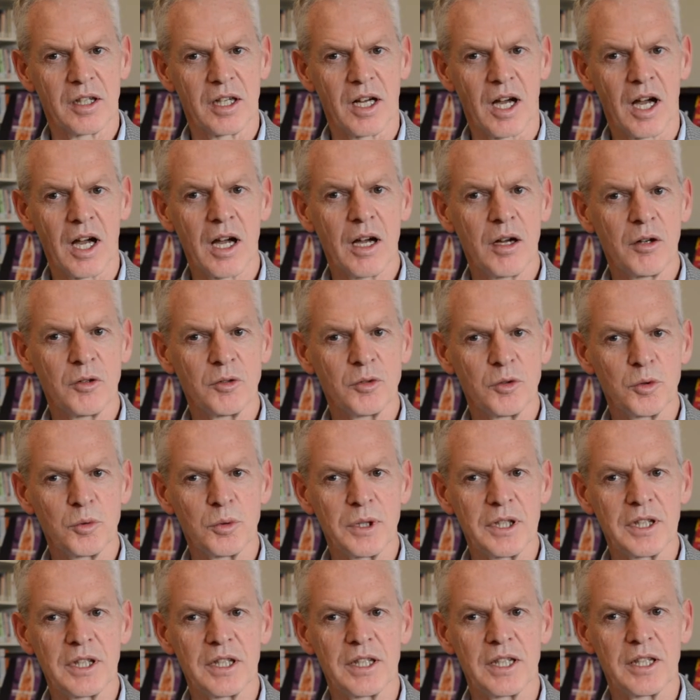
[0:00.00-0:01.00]
How do
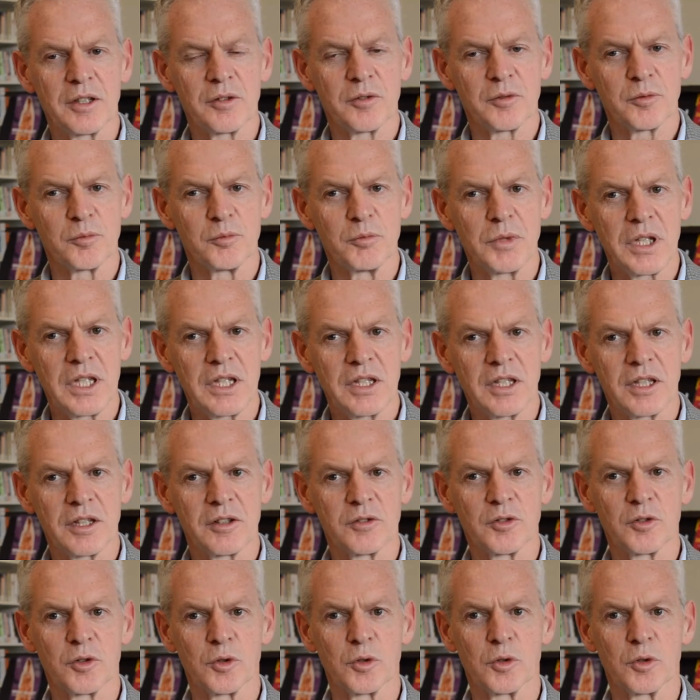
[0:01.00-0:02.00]
we give
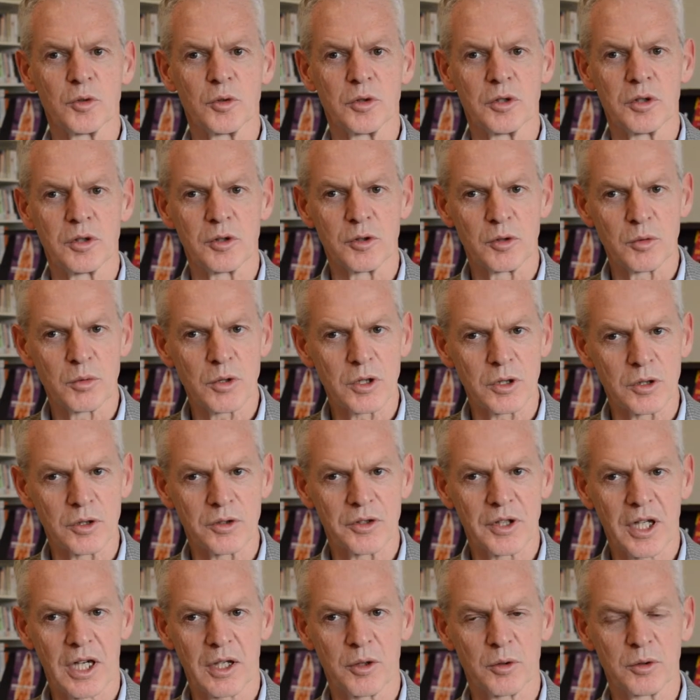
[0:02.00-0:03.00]
meaning to the
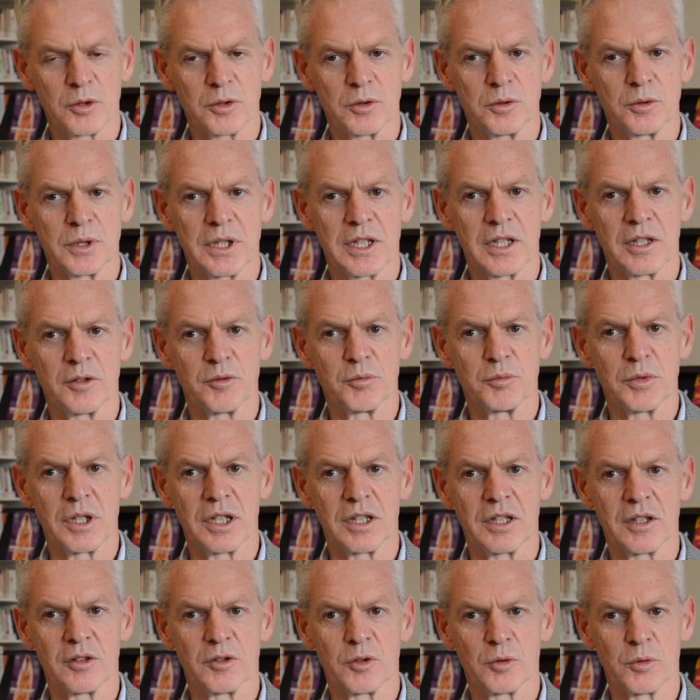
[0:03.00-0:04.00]
world? How do we give
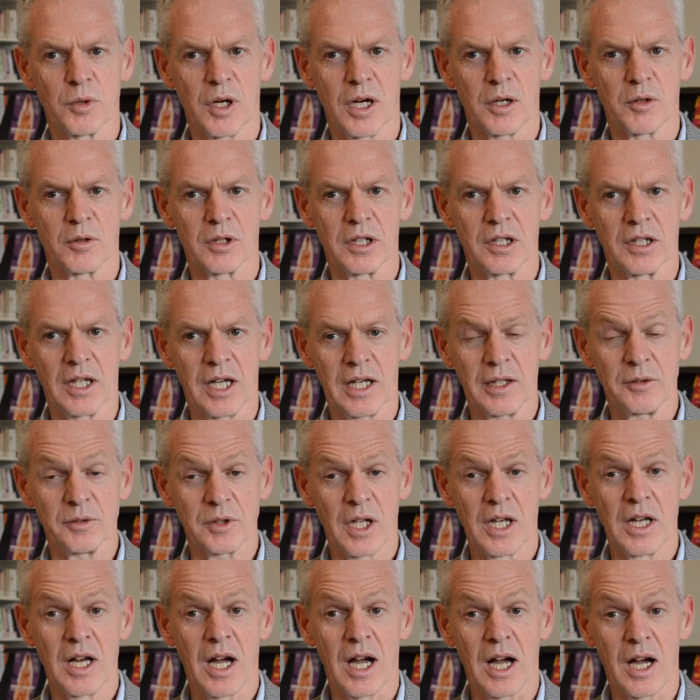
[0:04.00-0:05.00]
meaning to our
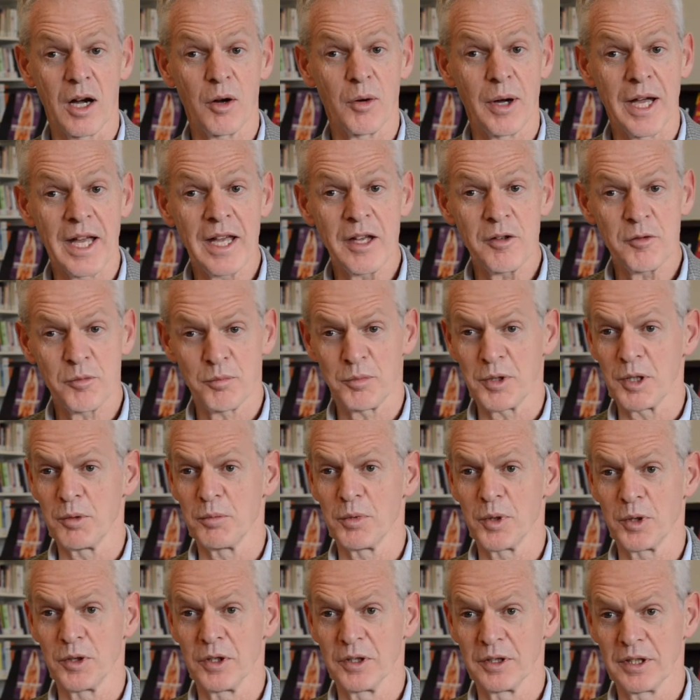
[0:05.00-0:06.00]
lives? How have
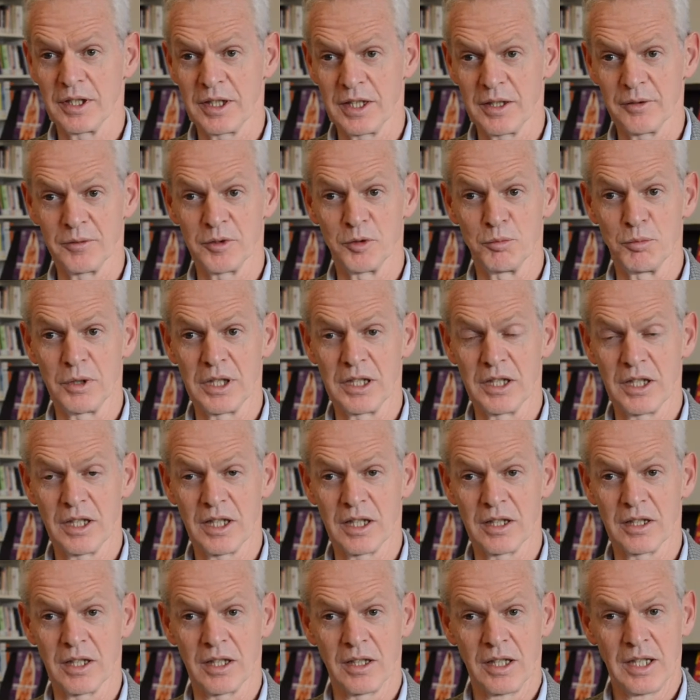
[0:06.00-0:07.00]
people given
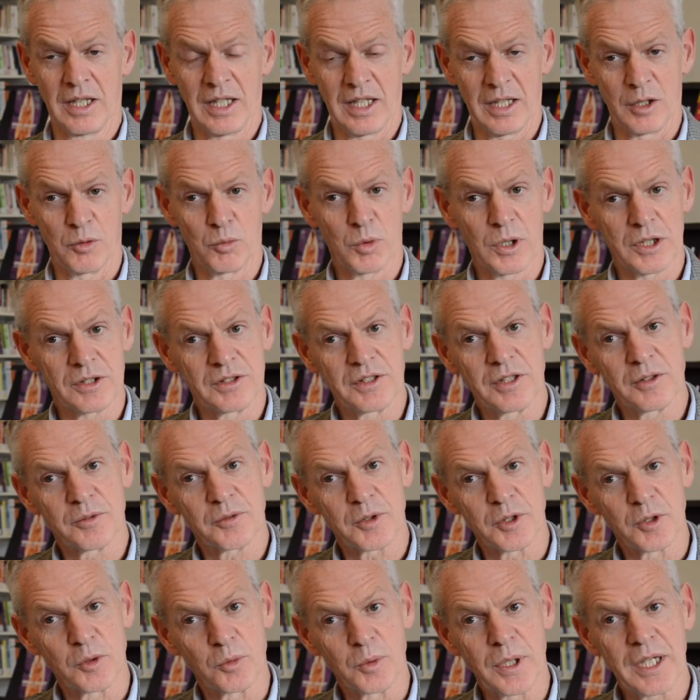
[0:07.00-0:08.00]
meaning? And in what
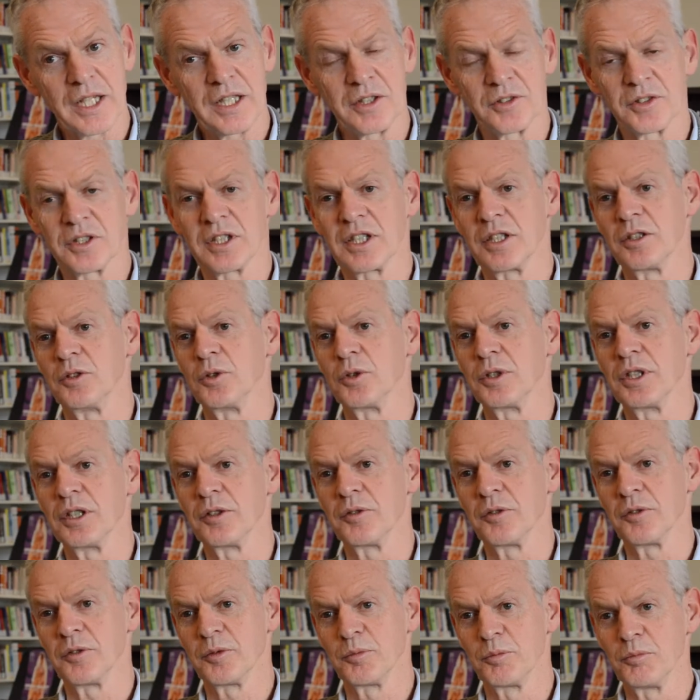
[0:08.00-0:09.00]
different ways can you
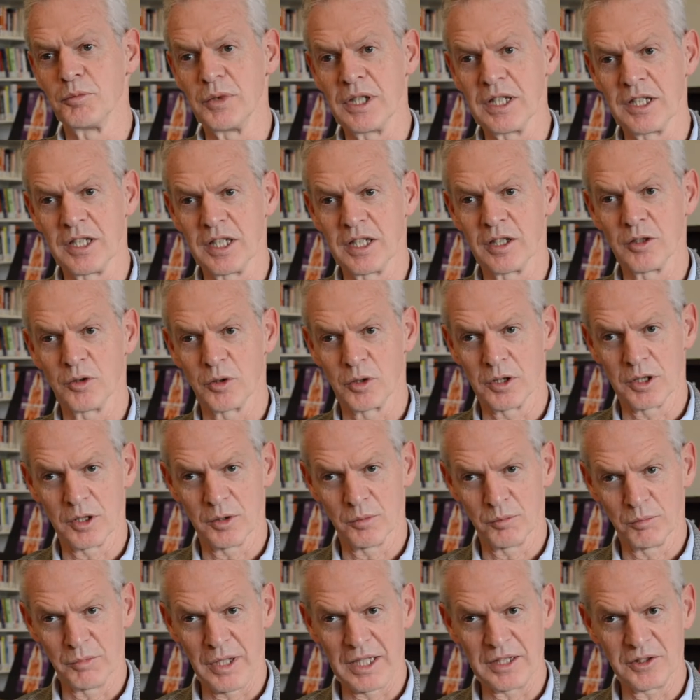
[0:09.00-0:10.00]
give meaning
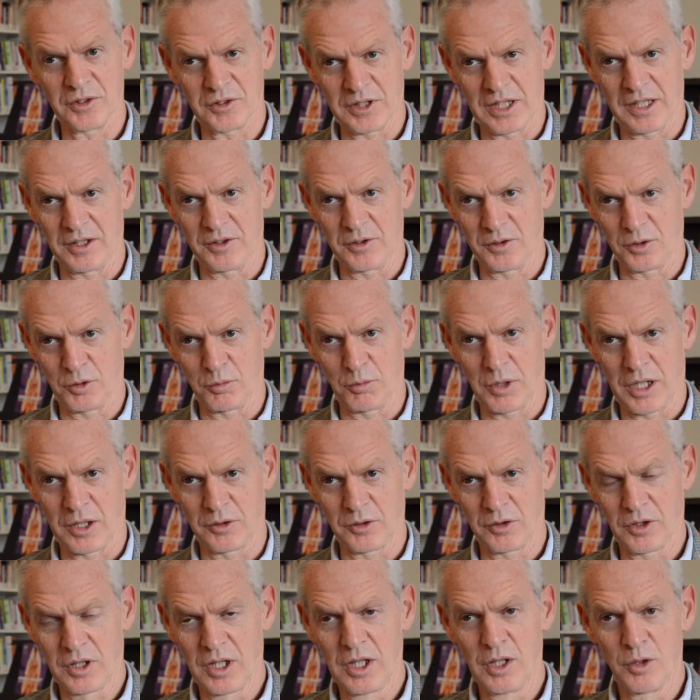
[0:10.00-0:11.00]
or make sense
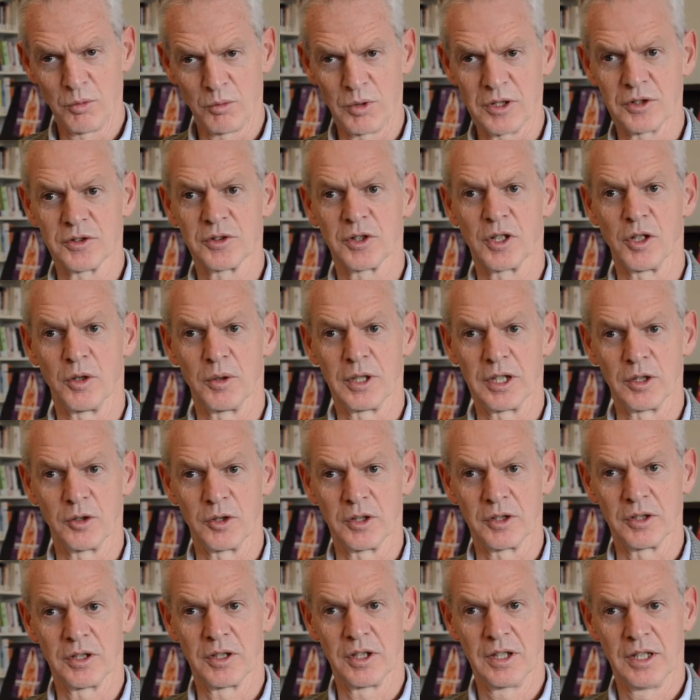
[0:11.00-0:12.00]
about what's going
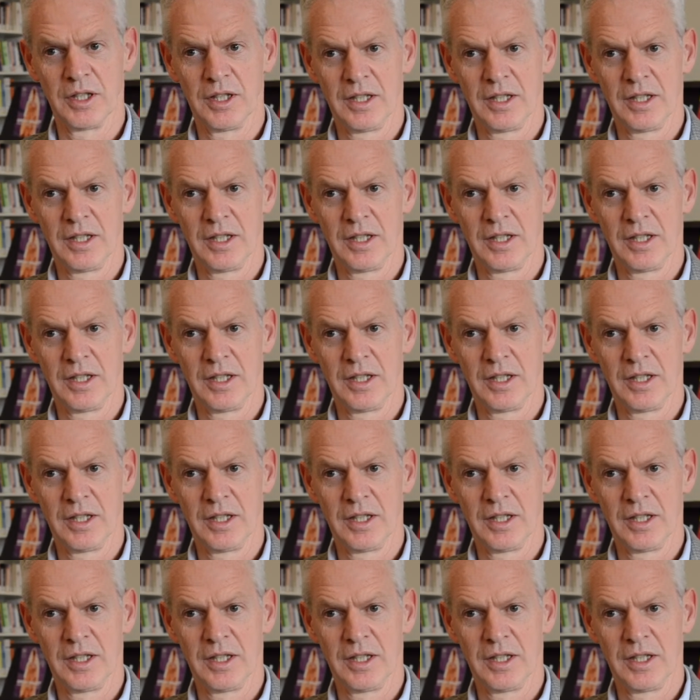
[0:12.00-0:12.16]
on?